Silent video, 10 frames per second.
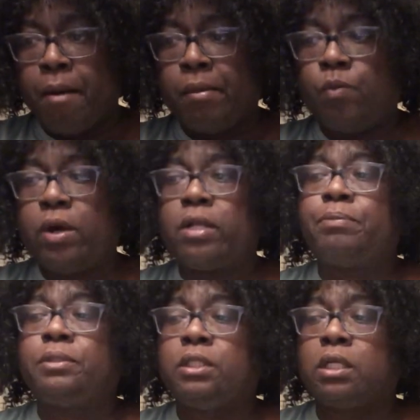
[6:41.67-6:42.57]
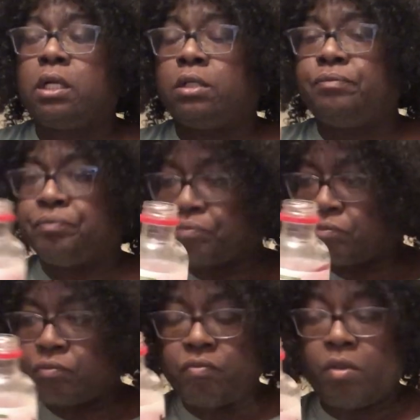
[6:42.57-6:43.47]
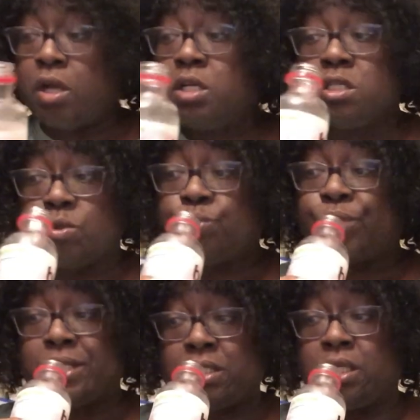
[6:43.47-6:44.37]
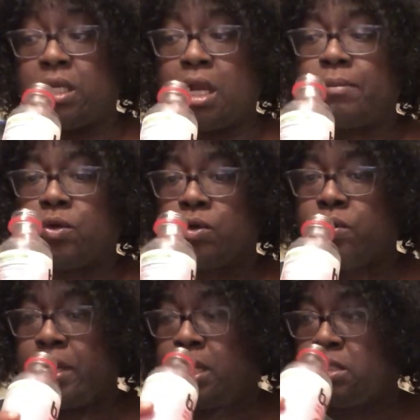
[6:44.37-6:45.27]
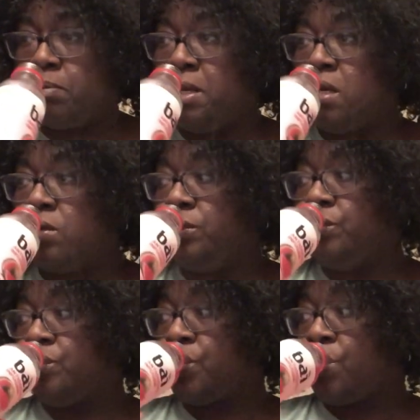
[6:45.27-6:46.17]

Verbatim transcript: but one in particular, this was recent, and I'm going to go ahead and speak on it.